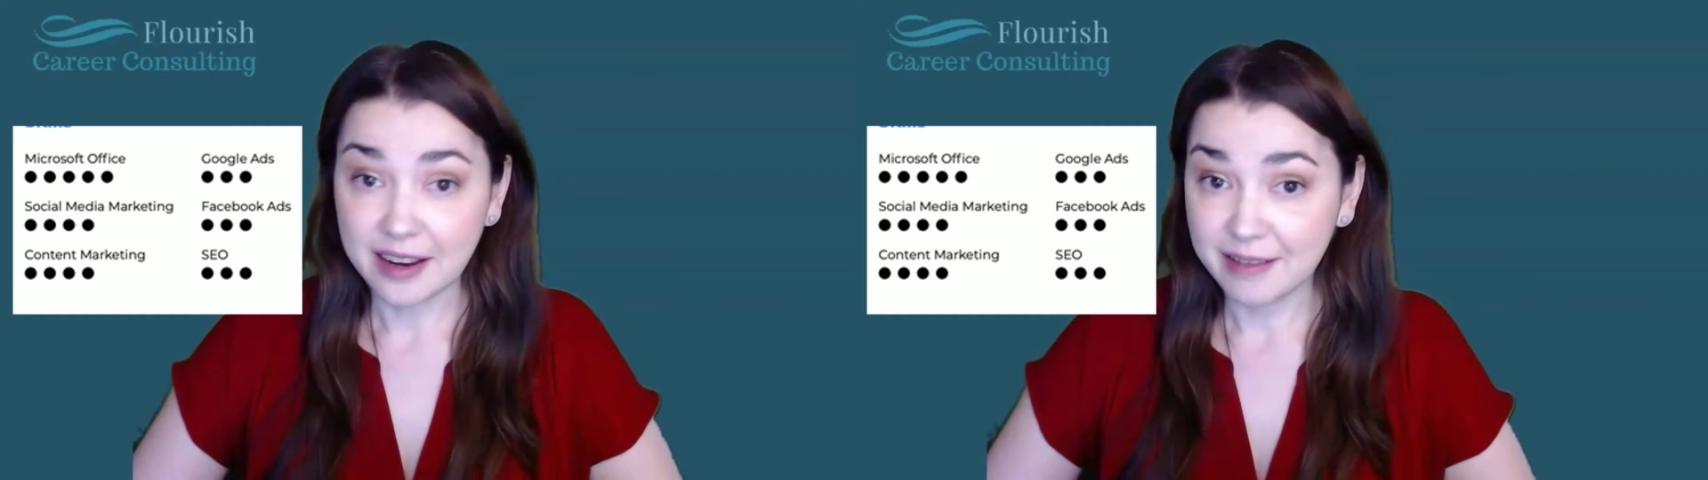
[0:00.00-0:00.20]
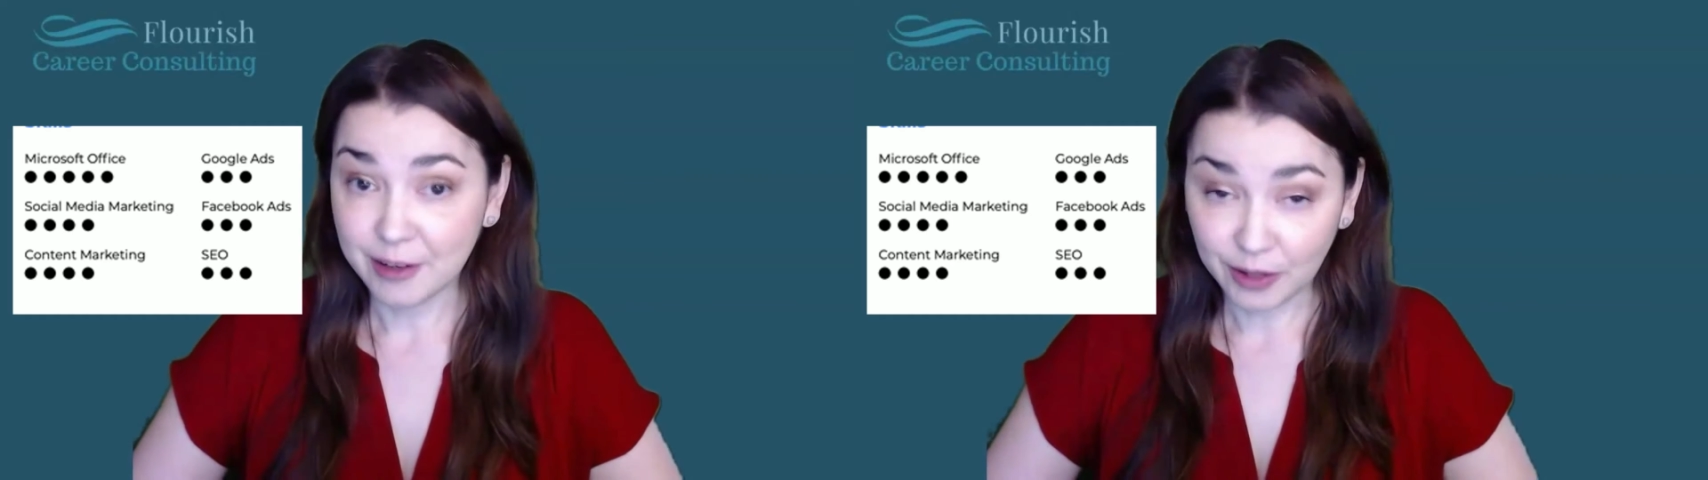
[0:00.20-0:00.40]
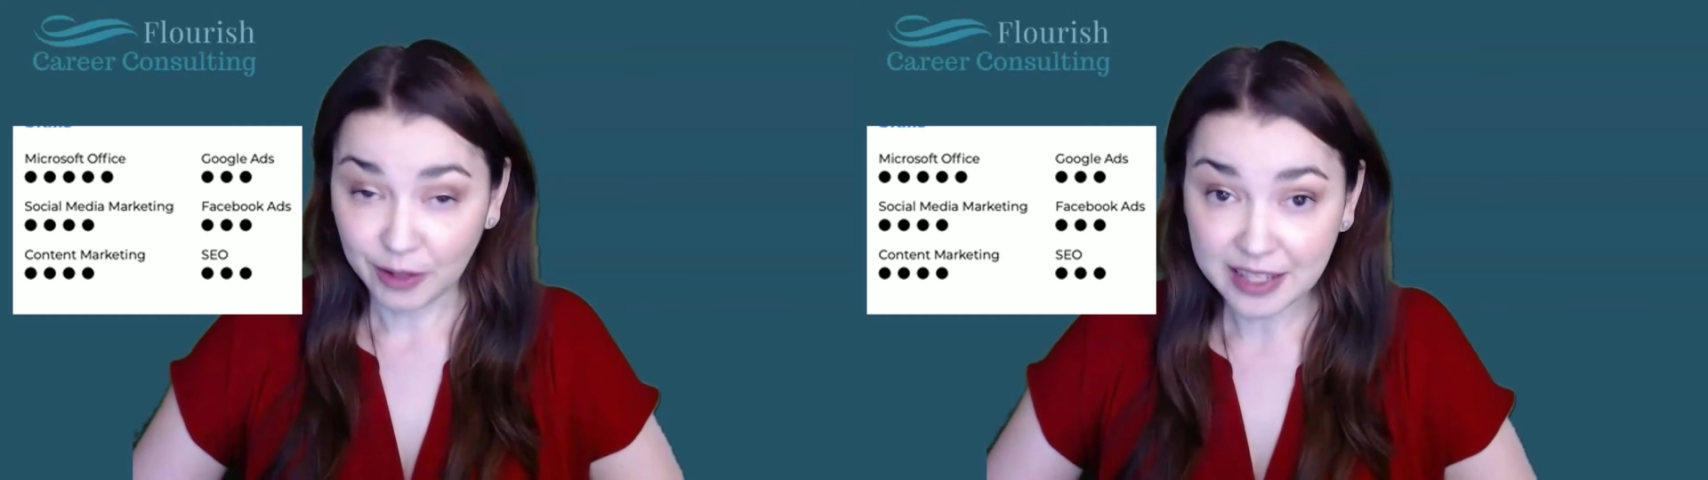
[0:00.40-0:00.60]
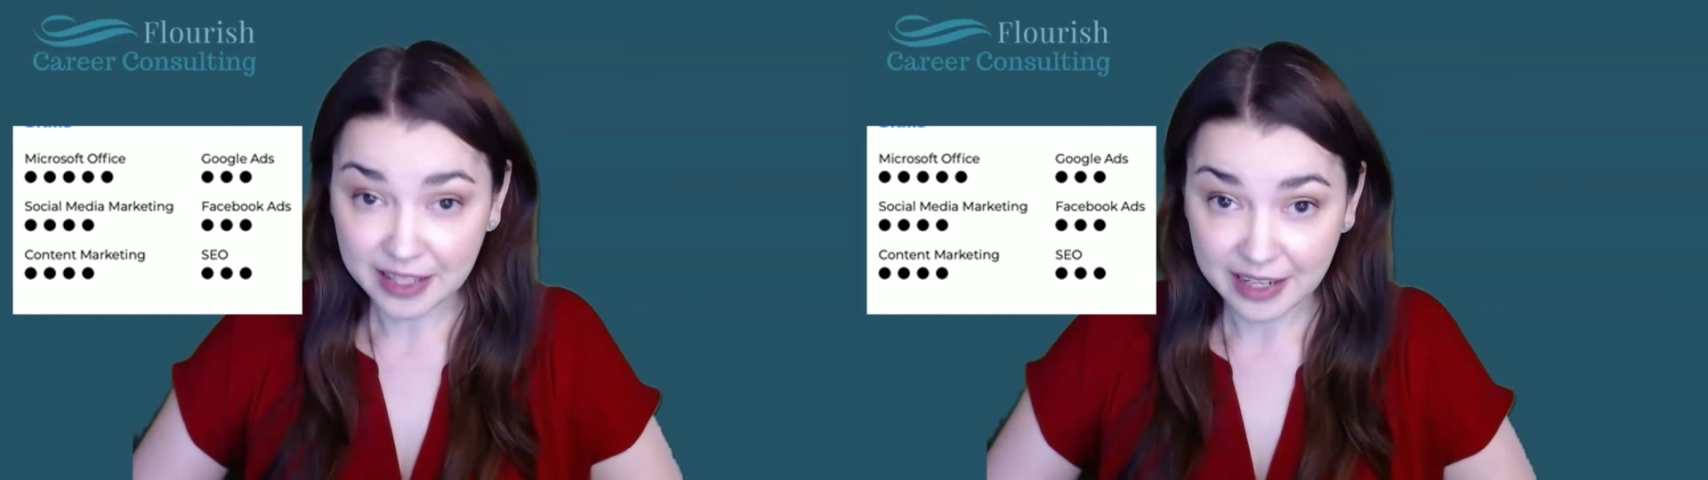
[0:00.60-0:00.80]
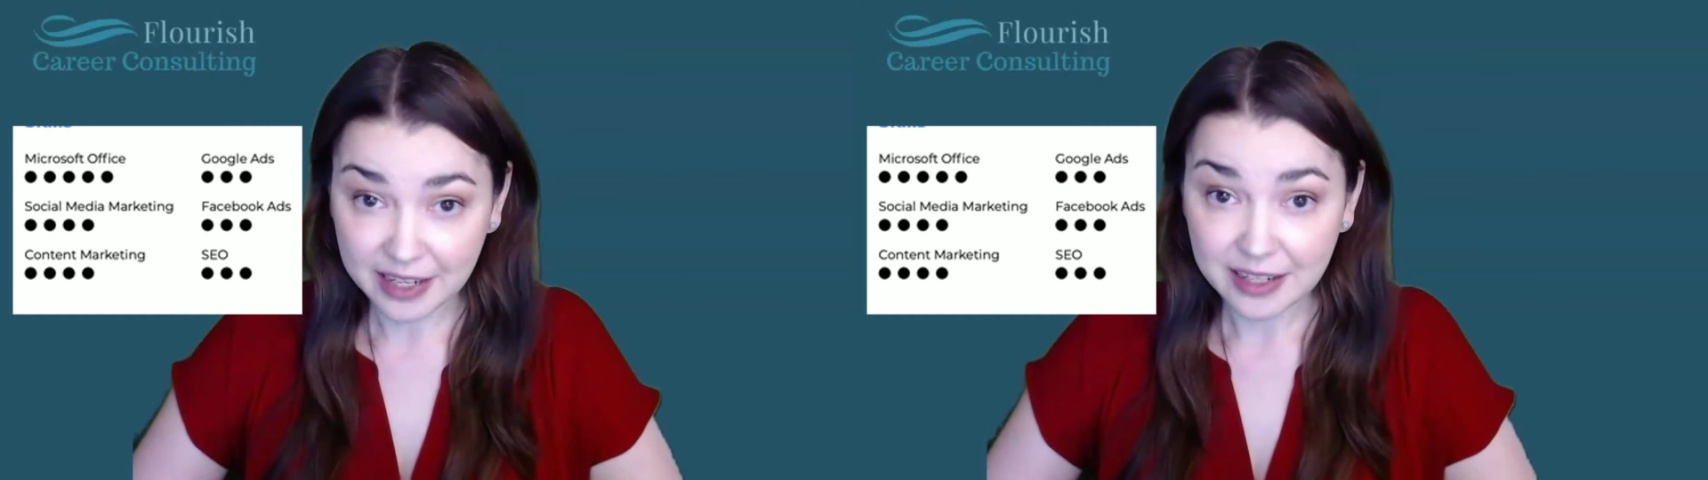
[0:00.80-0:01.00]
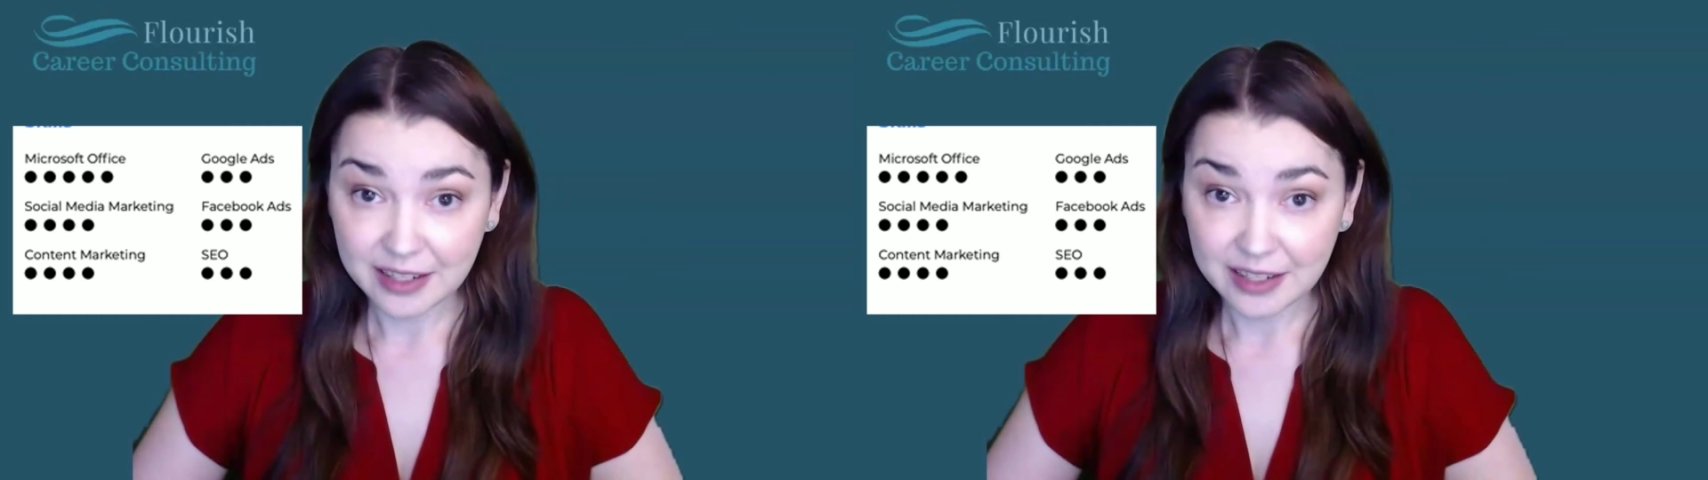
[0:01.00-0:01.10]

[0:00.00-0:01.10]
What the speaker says: they're likely